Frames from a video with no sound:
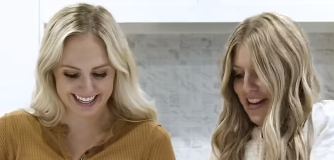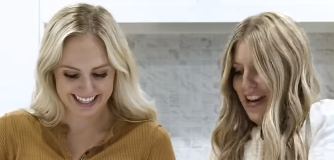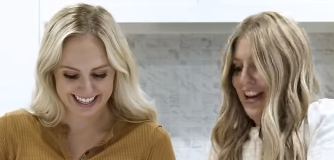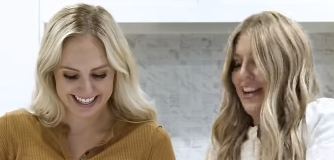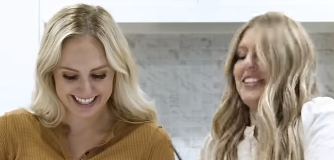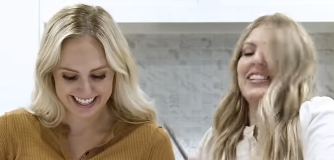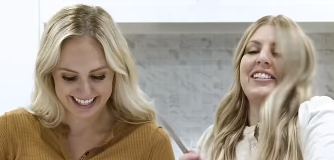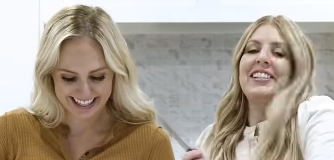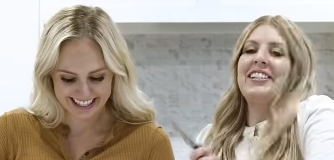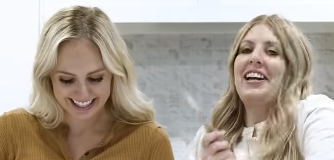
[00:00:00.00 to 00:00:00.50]
Speaker 1: we
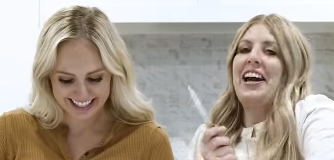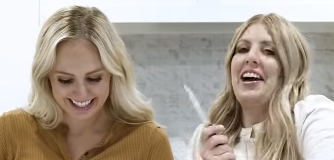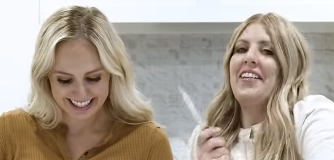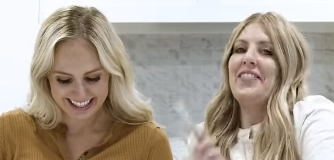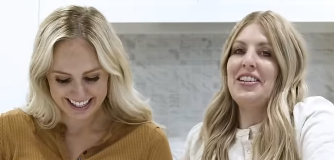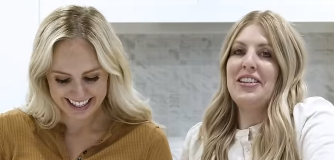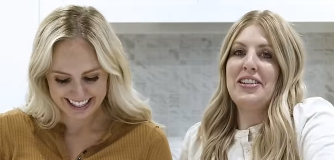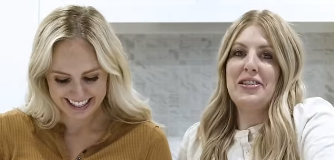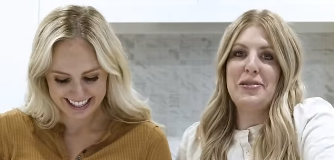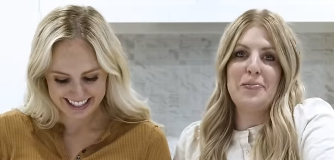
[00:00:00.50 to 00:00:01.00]
actually
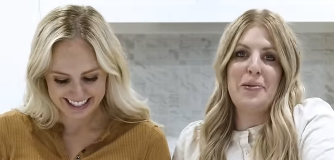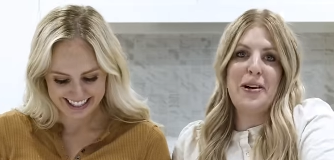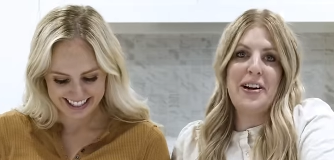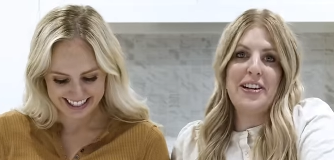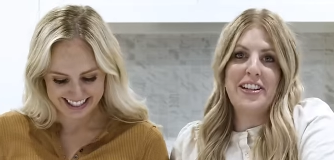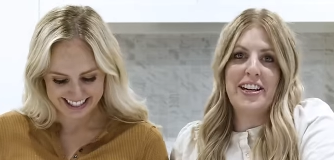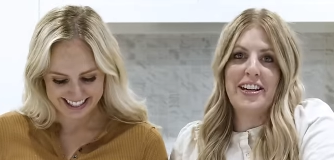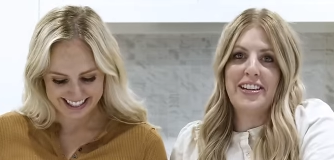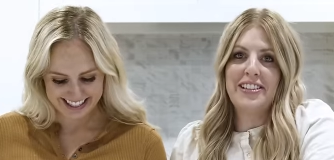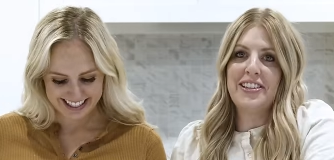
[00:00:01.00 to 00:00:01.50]
have a new
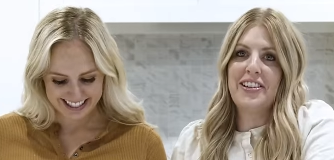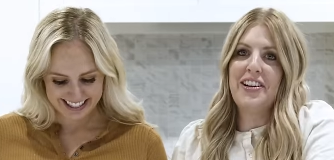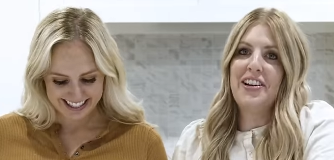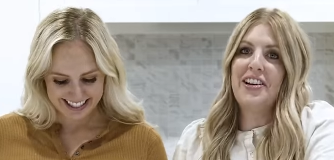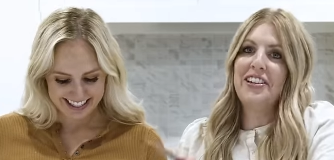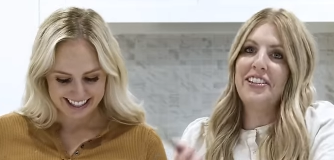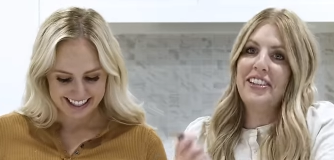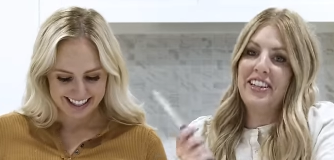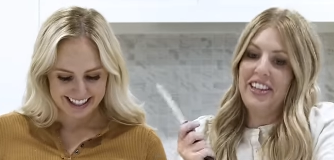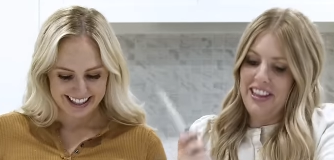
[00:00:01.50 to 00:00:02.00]
podcast
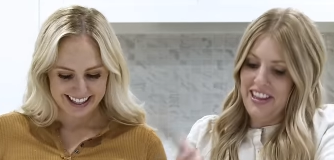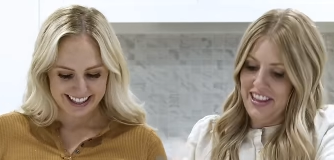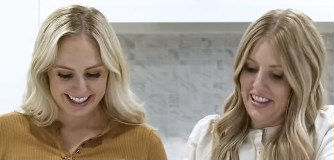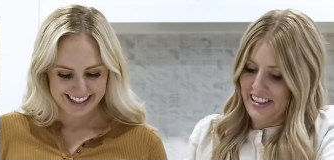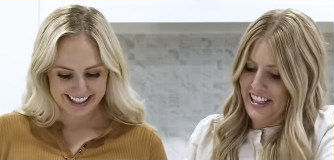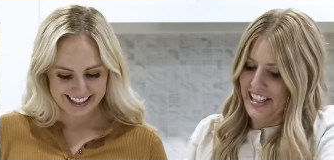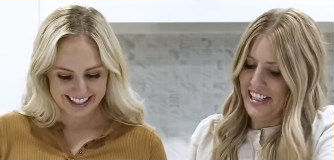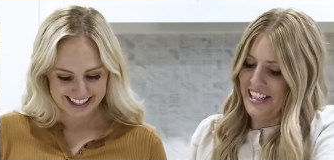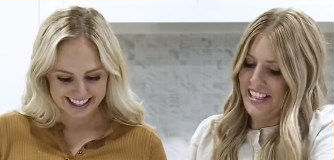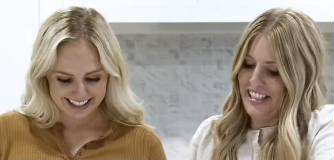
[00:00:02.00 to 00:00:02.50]
called
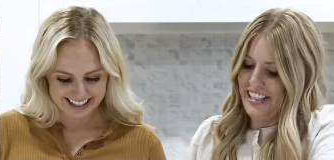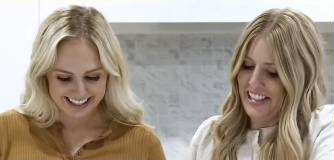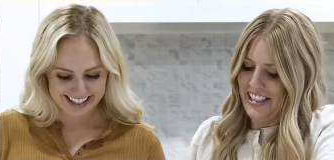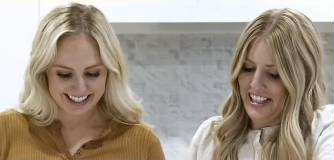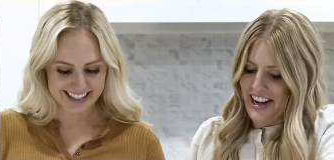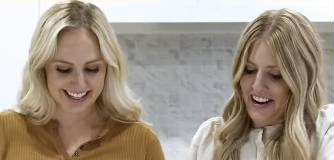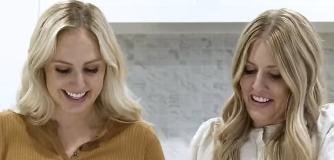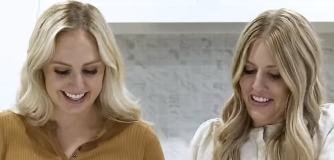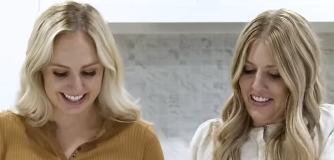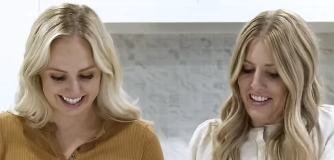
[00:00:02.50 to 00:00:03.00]
The Kitchen
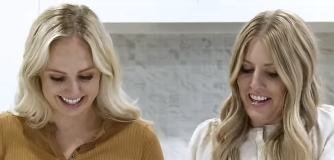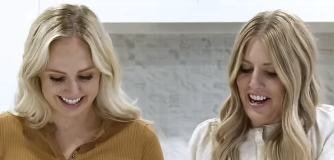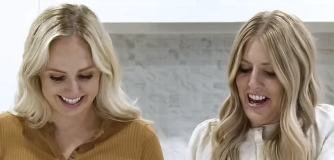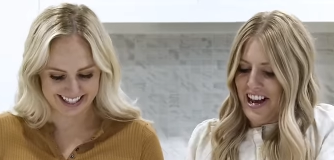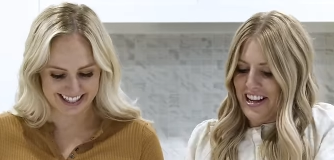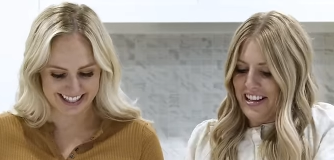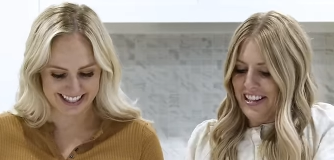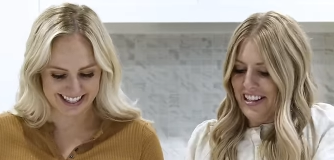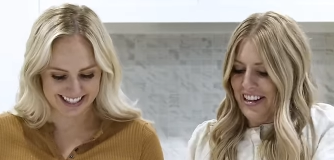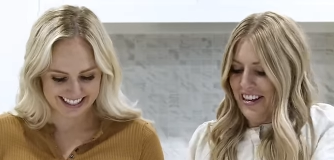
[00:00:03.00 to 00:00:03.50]
Counter,
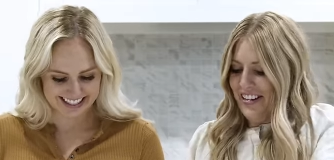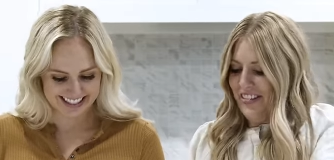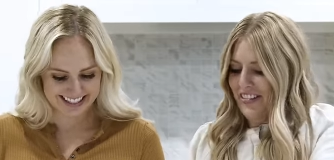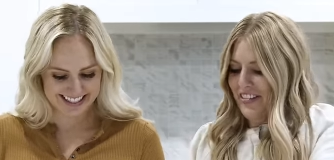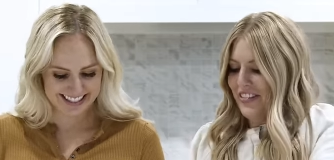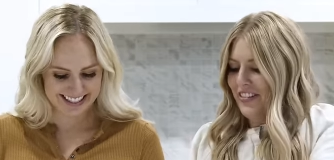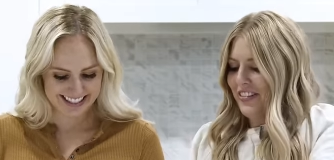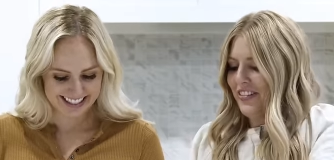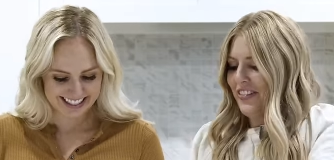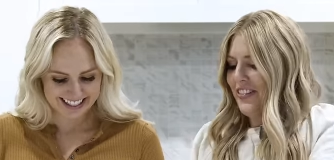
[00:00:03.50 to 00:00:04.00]
and
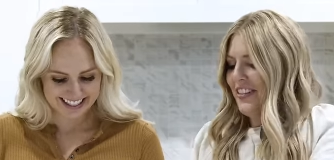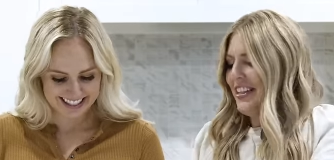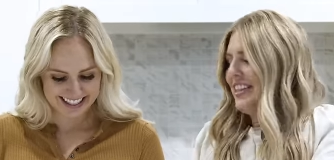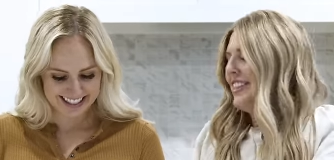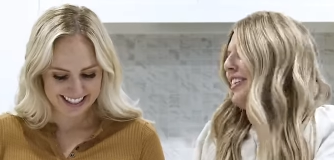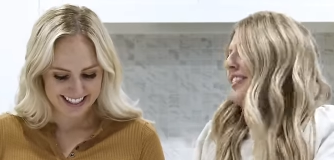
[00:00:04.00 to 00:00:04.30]
we